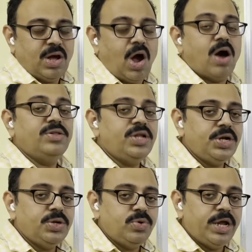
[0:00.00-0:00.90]
On the
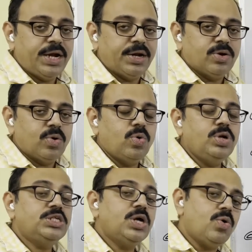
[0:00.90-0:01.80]
due date,
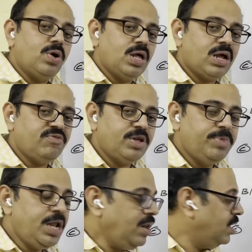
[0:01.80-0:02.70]
who is the holder of the
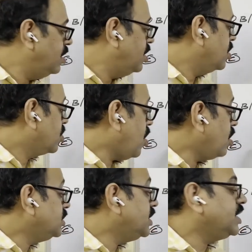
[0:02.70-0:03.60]
bill?
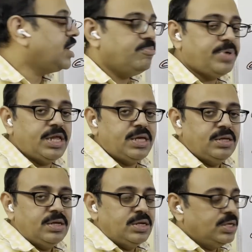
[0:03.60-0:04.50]
Cox and
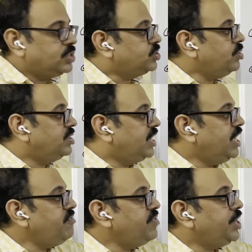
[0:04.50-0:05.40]
Company. So
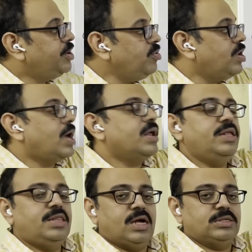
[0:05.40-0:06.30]
they went to
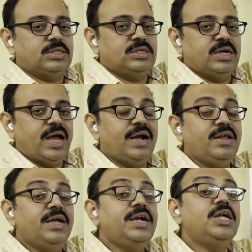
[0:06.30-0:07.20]
Narayan Das and
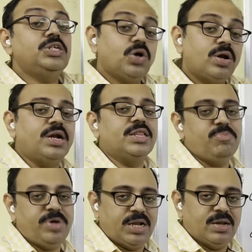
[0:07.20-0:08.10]
he dishonored the
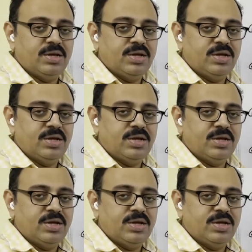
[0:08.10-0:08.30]
bill.